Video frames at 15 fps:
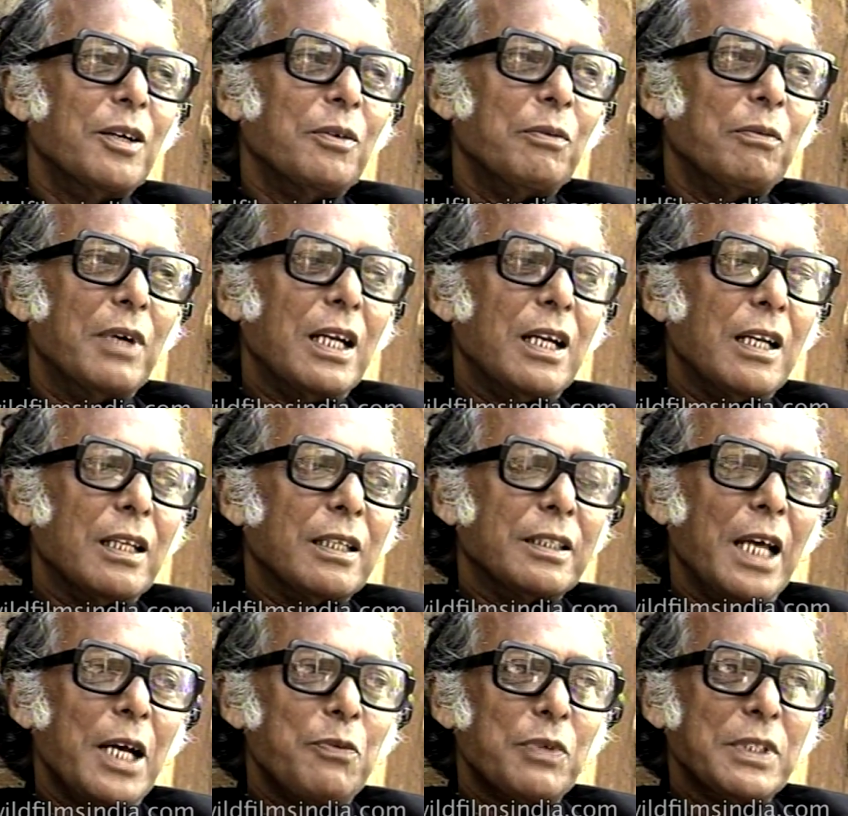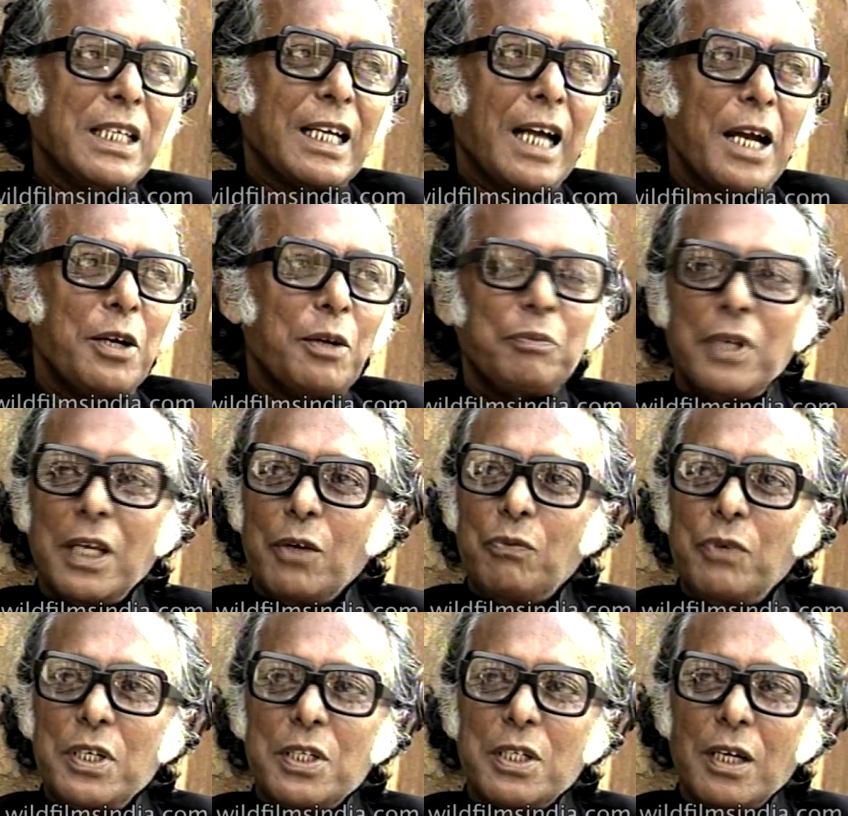Well, that was the kind of thing
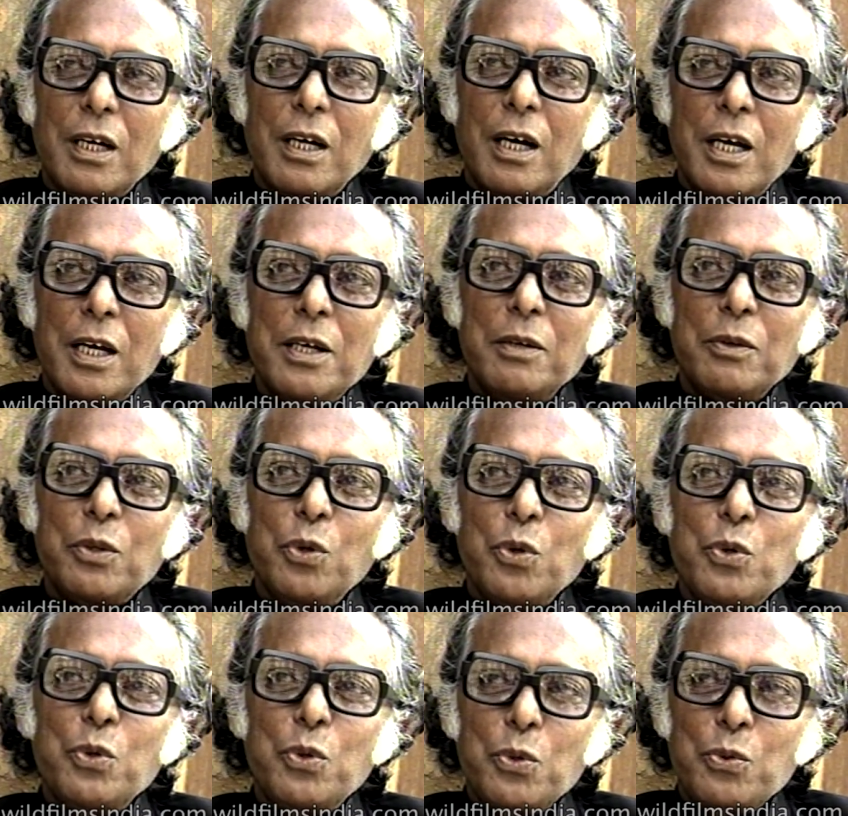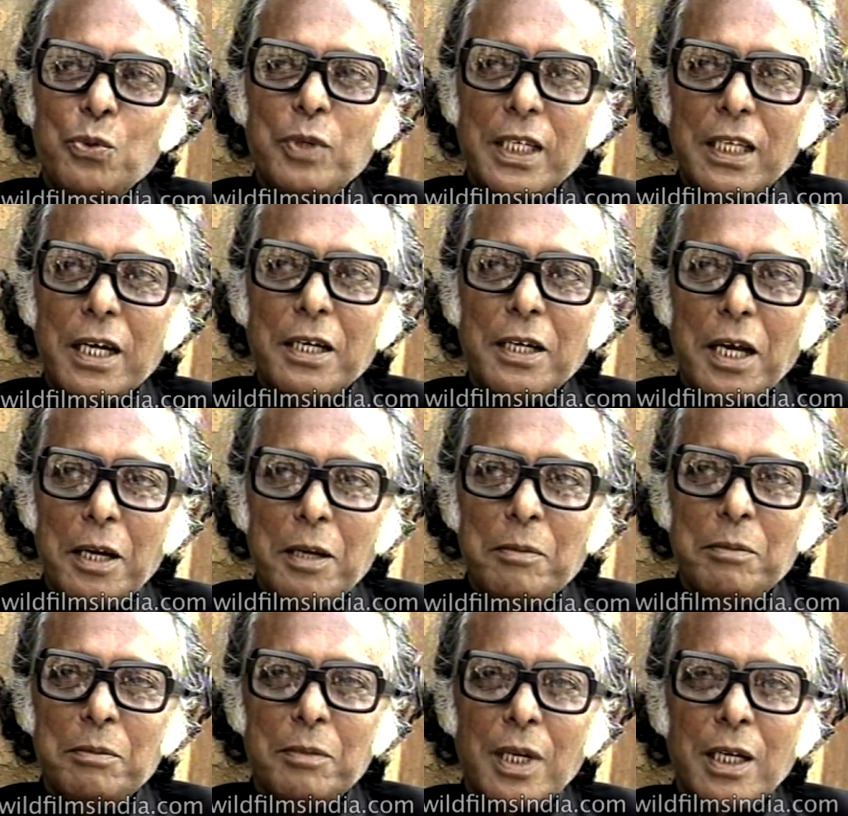which I took to at that
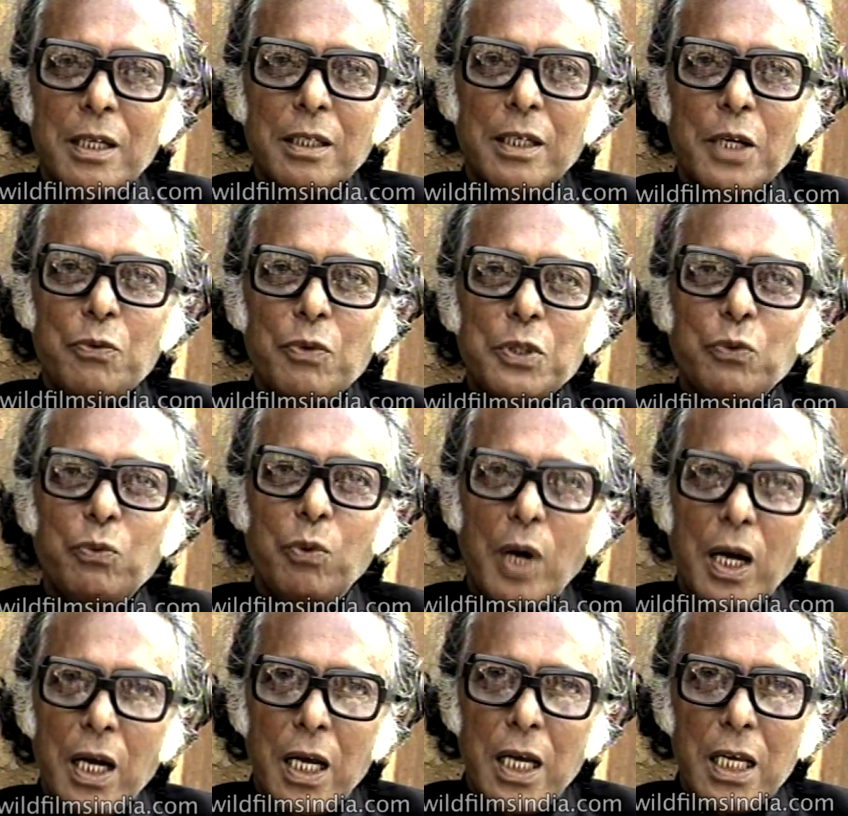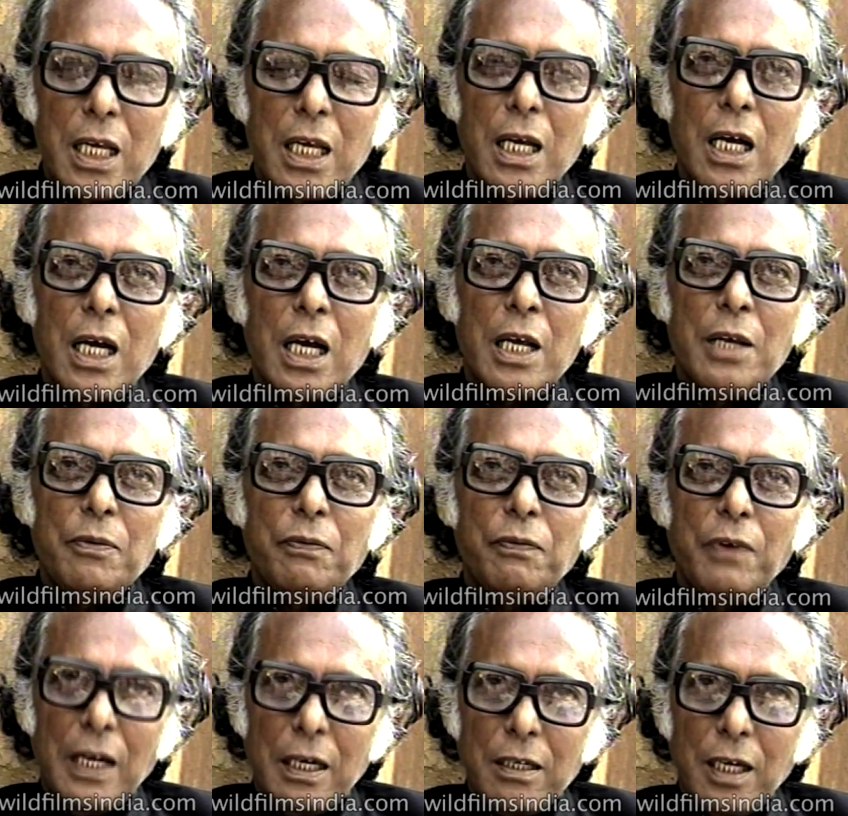time, and that was why I
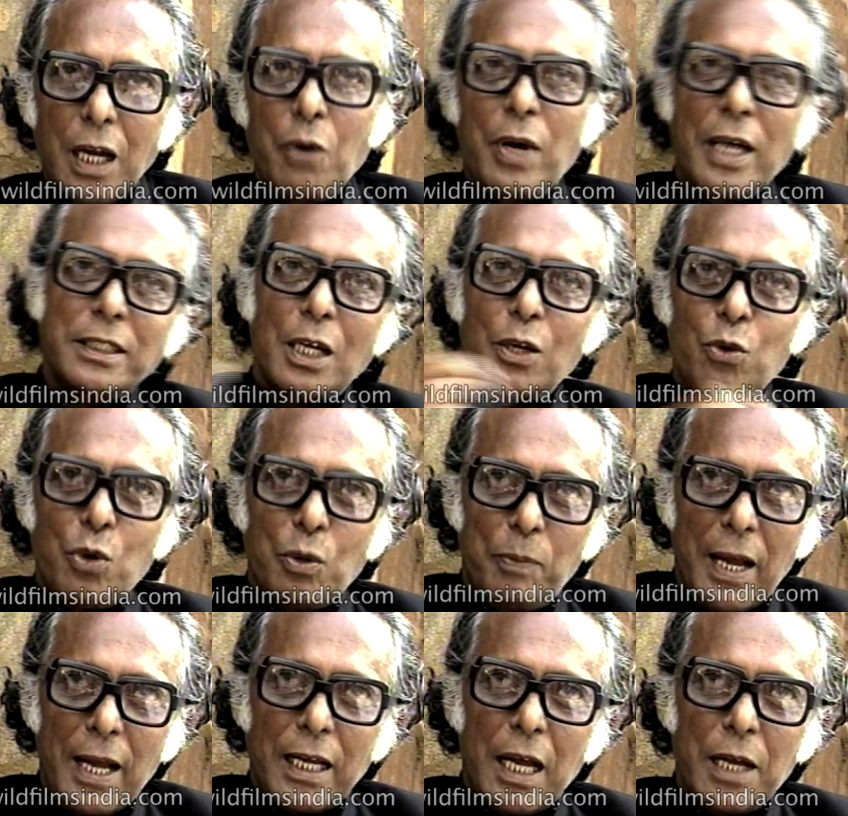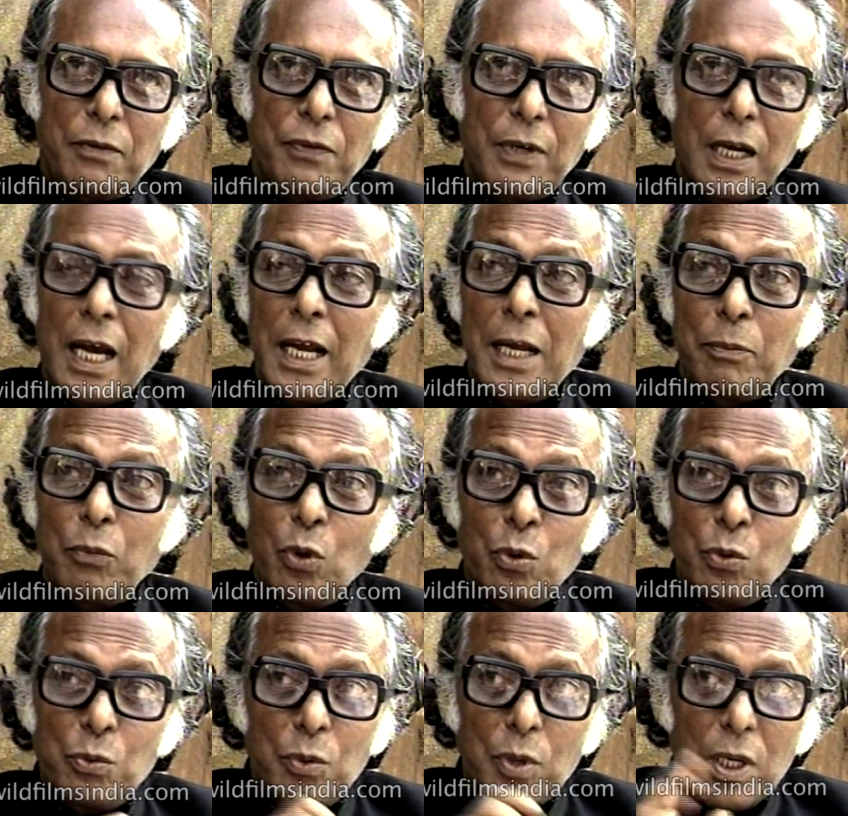felt. Now, as I look back, I feel I have
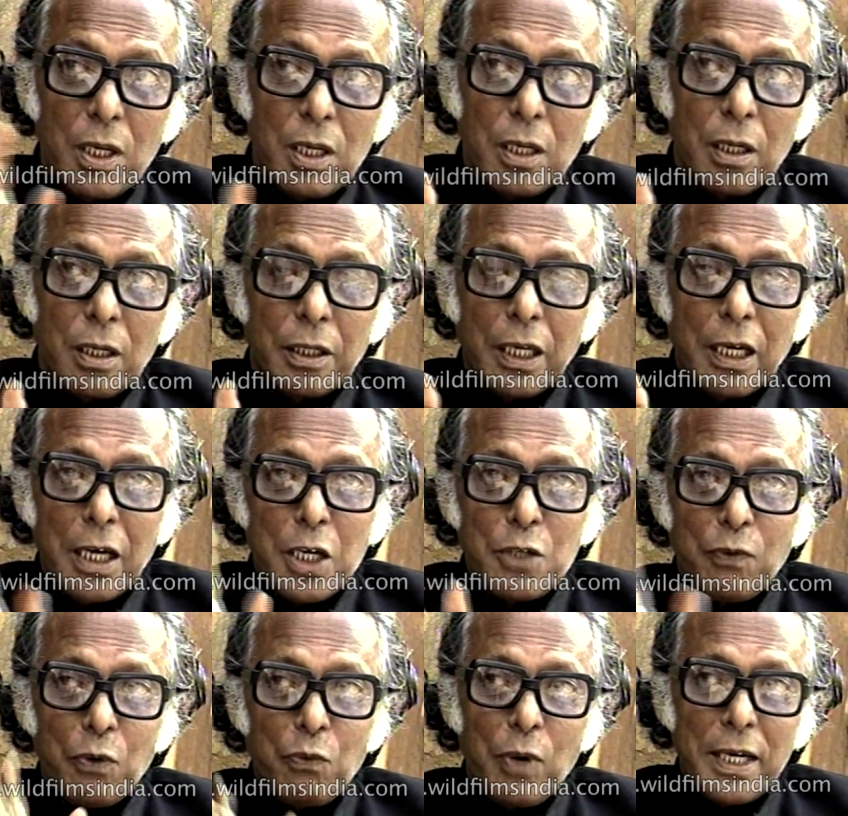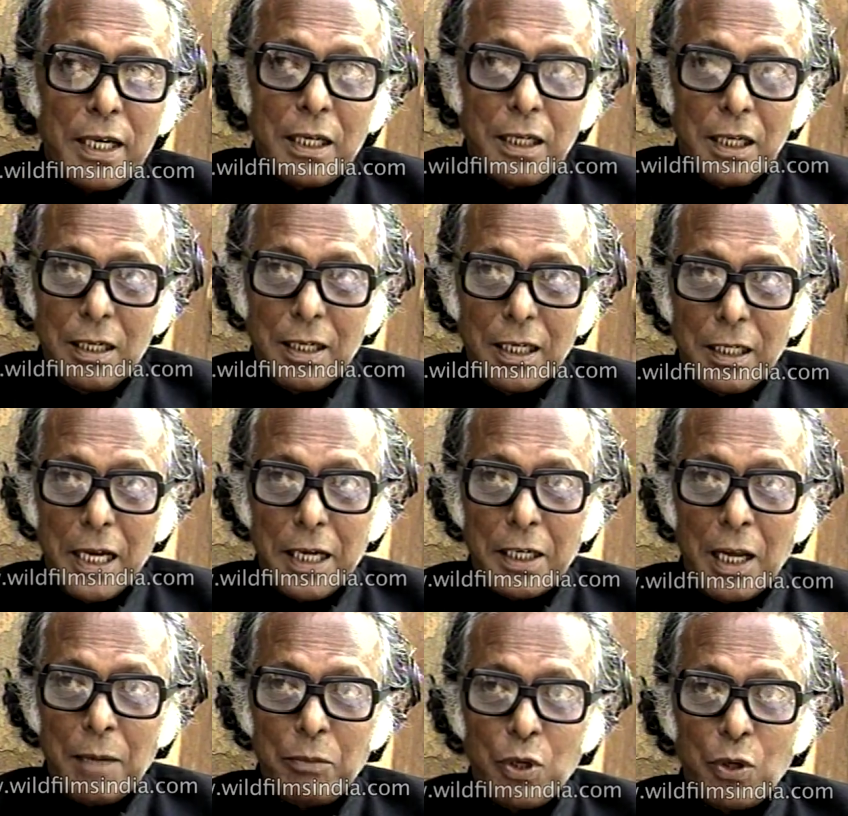no regrets for what I did at that
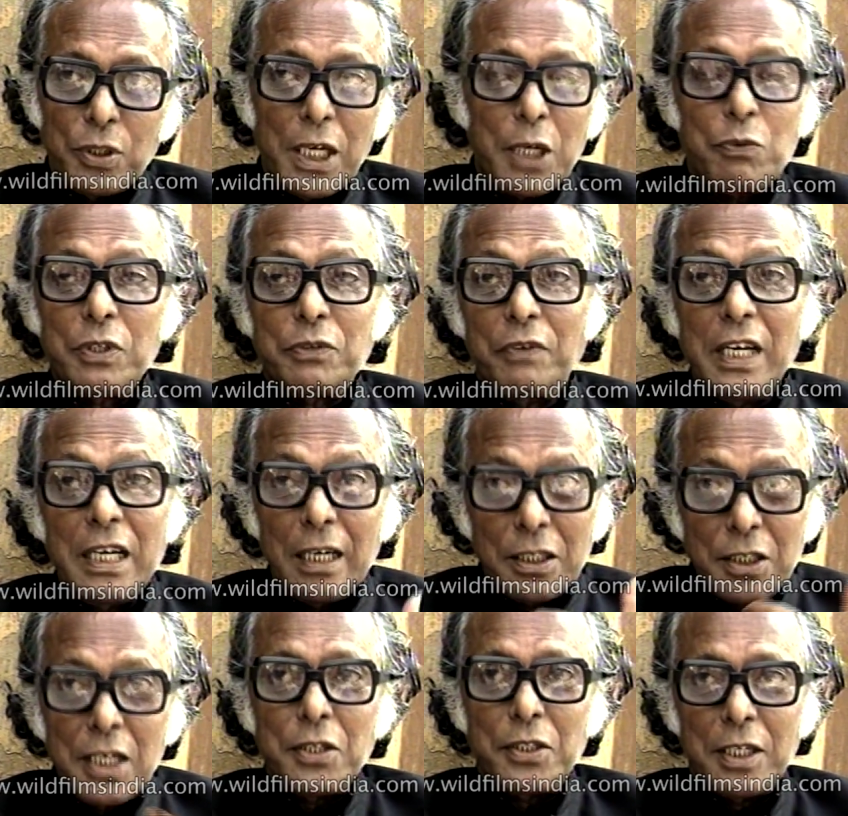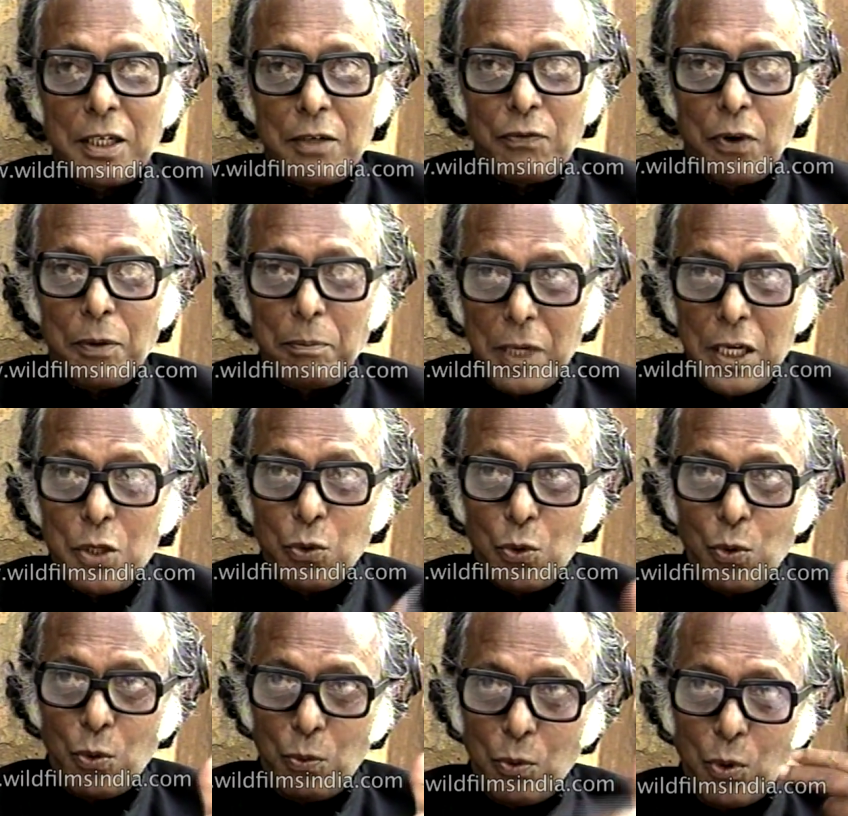time because that was very necessary for me to
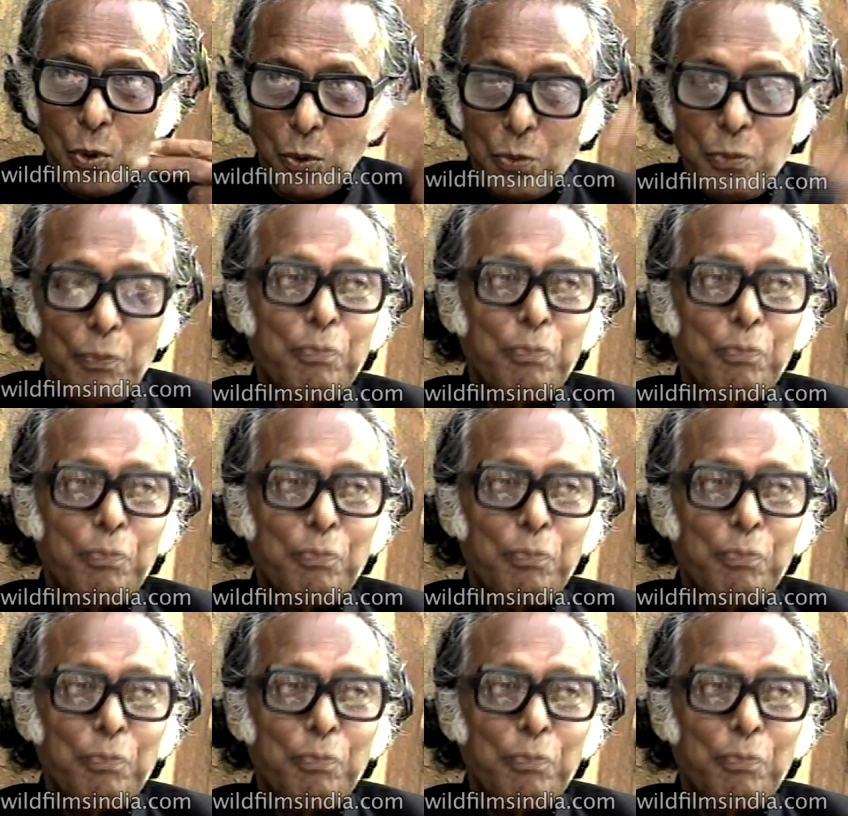go, grow.